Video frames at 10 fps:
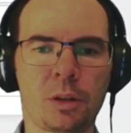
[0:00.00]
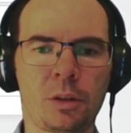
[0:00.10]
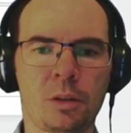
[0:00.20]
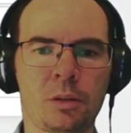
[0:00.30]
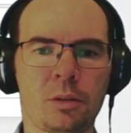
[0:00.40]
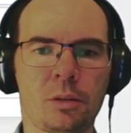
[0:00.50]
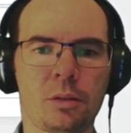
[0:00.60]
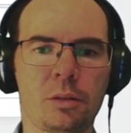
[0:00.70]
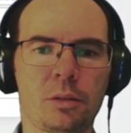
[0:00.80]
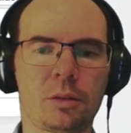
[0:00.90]

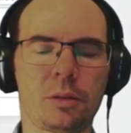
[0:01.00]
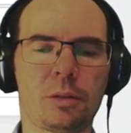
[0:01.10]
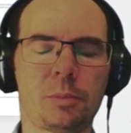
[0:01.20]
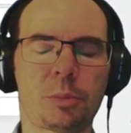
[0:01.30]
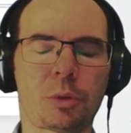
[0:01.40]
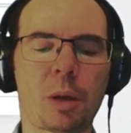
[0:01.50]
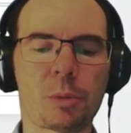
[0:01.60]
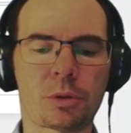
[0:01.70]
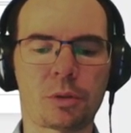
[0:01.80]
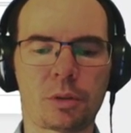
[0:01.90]

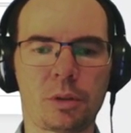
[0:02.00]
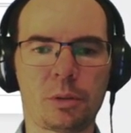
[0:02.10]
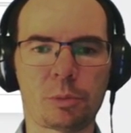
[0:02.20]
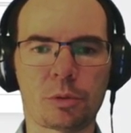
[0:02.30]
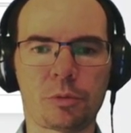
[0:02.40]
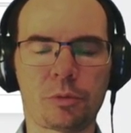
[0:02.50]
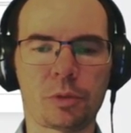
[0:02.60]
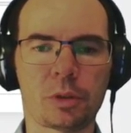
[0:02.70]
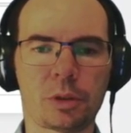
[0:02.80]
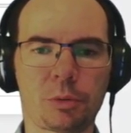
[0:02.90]
parameter, number of
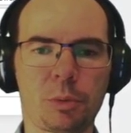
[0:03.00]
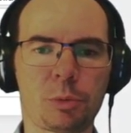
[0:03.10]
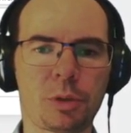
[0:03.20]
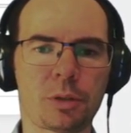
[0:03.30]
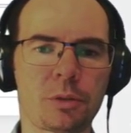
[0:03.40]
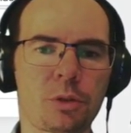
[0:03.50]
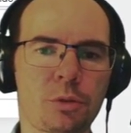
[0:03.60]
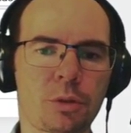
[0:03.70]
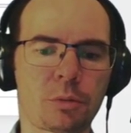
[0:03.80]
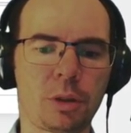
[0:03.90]
grid points in the
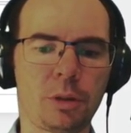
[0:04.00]
choice grid,